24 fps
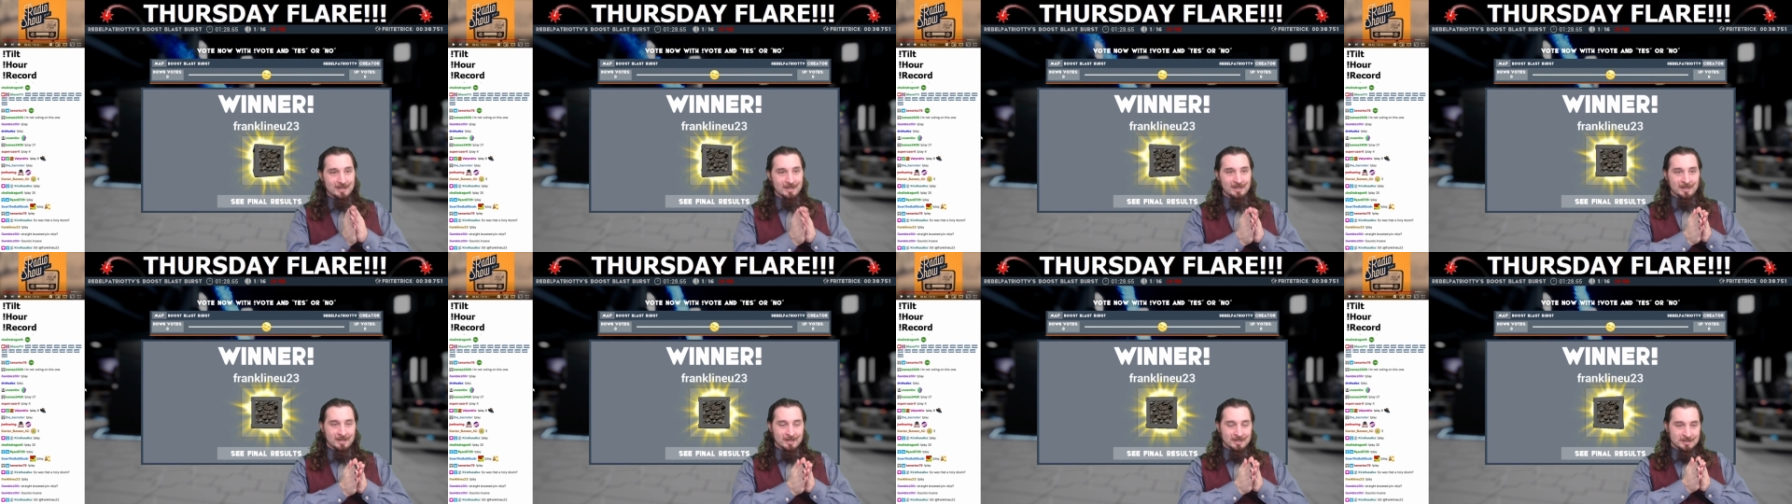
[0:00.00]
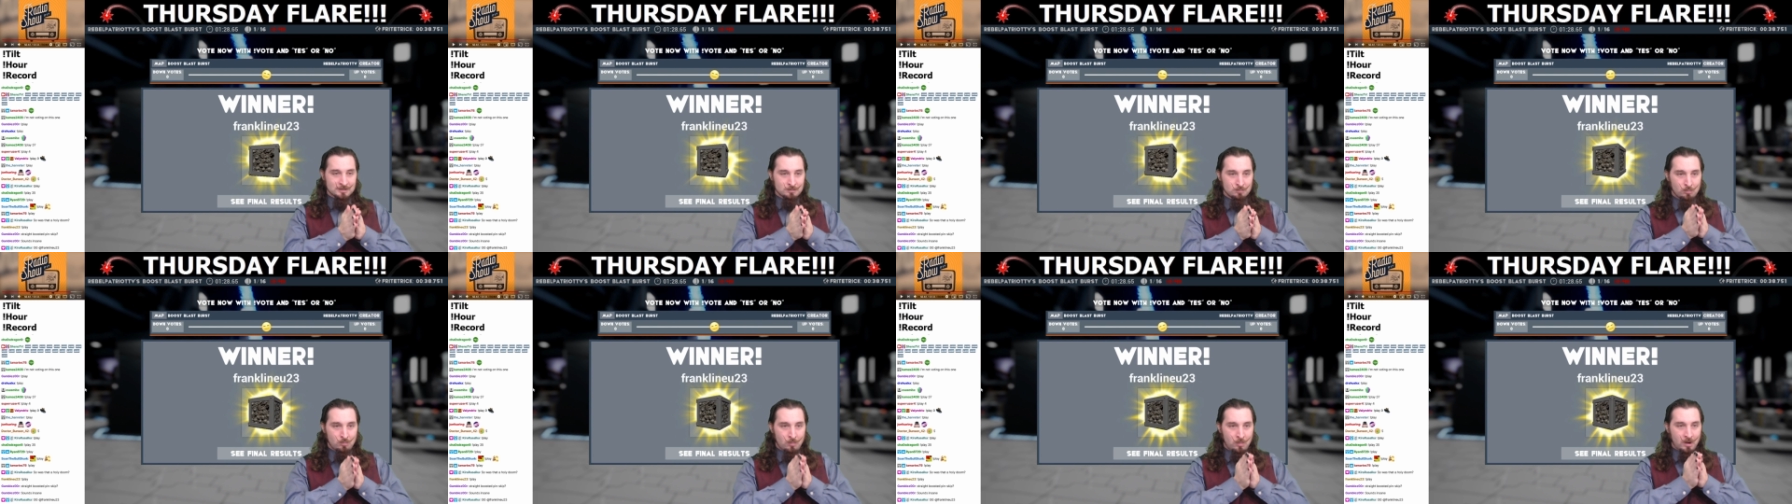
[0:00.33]

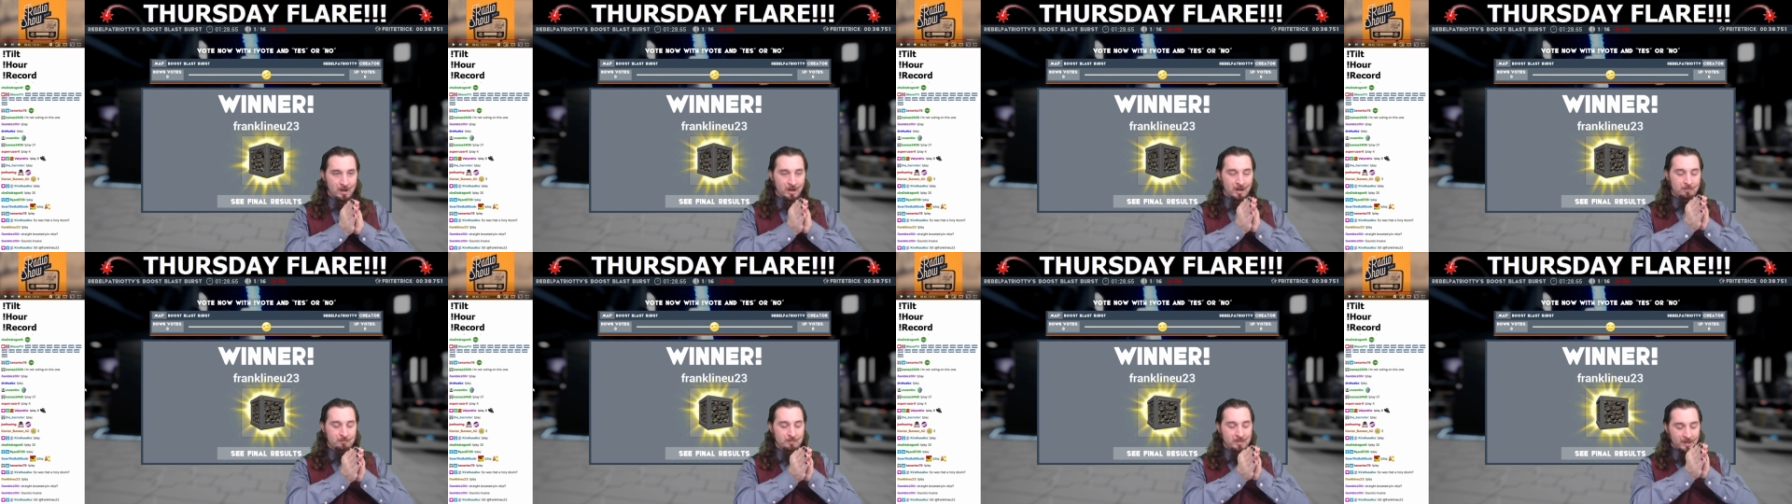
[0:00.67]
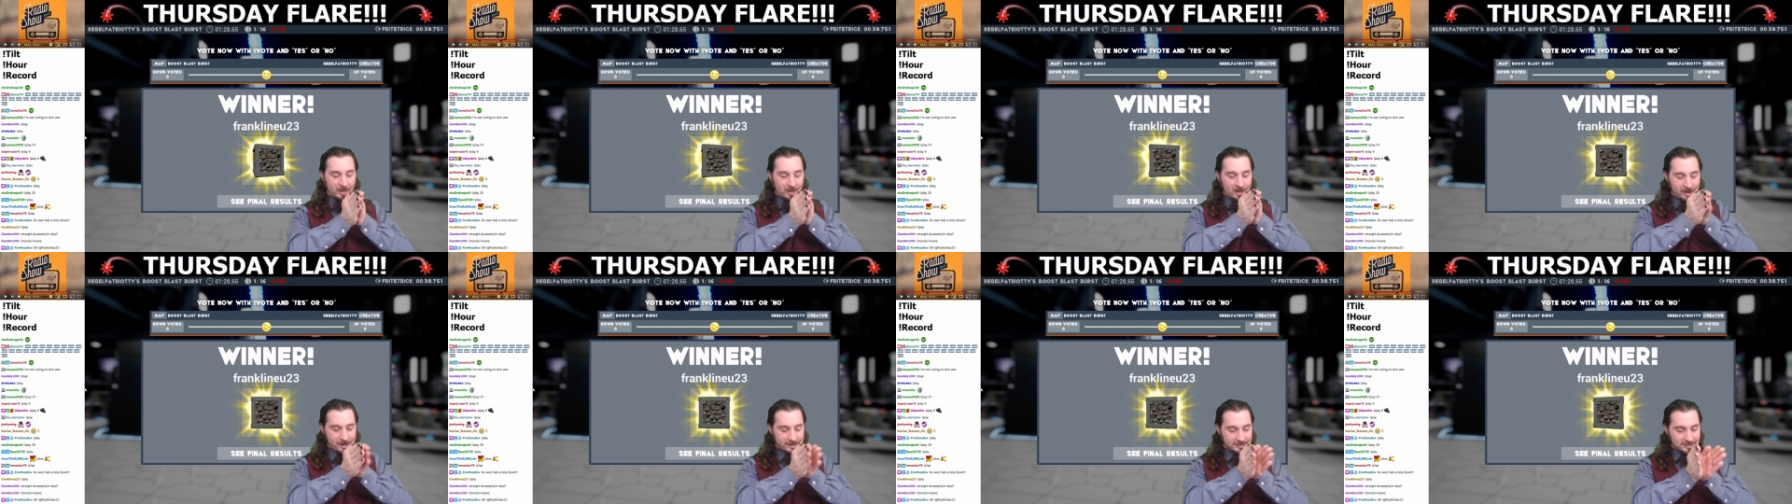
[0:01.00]
is
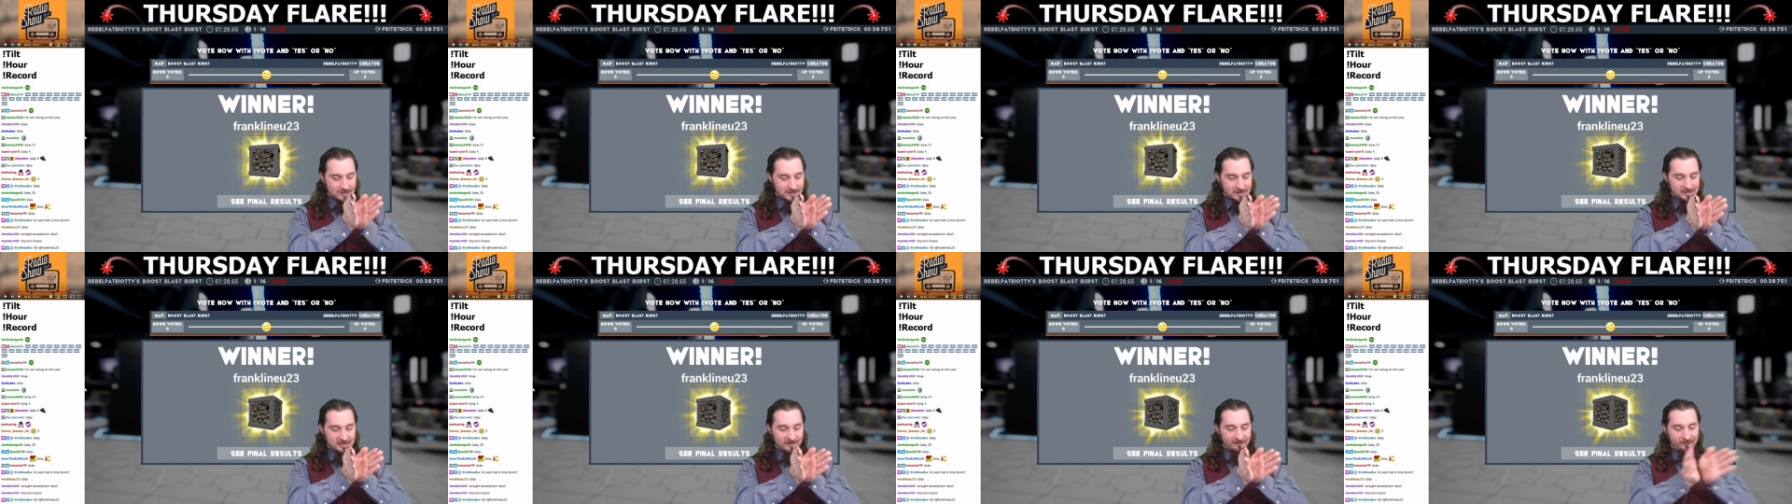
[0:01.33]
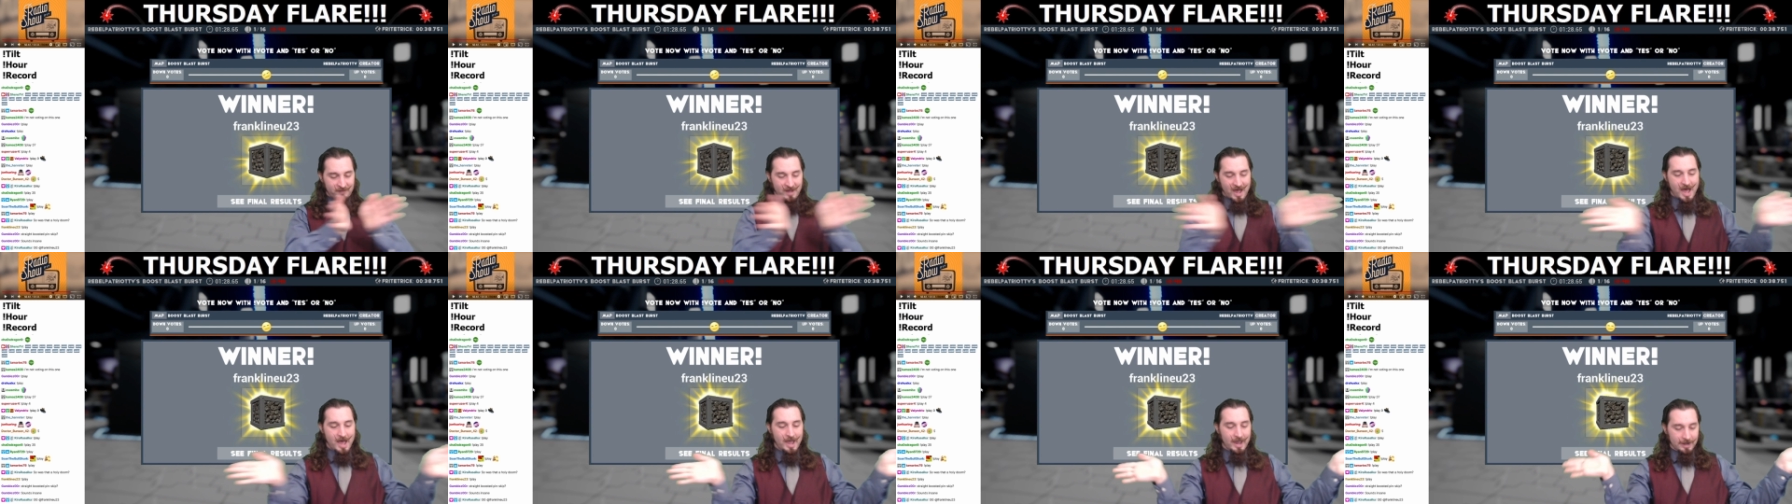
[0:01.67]
because of the
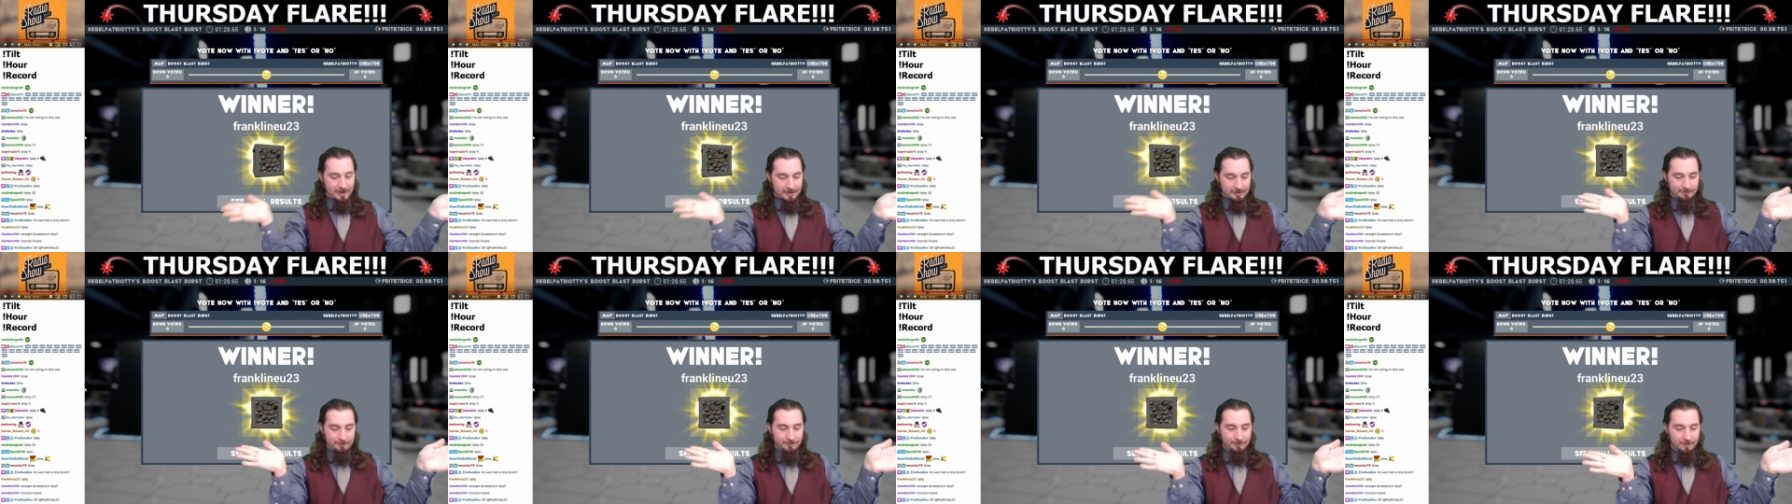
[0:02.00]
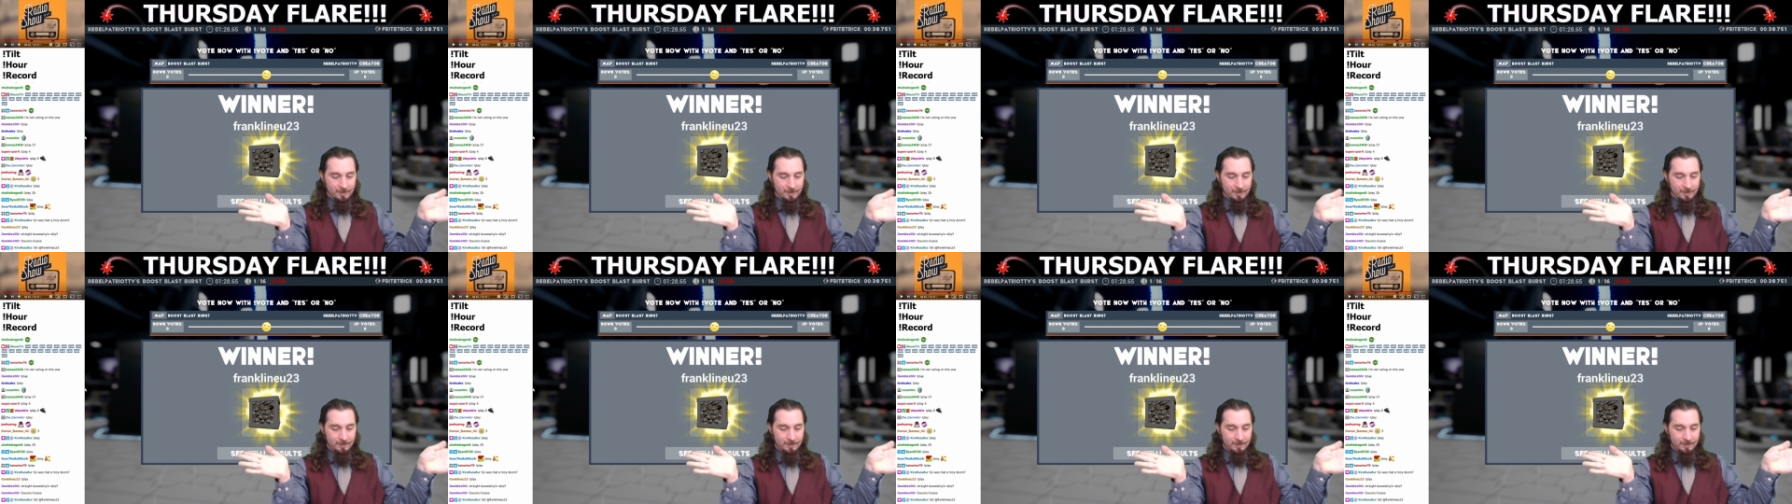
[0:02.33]
divide,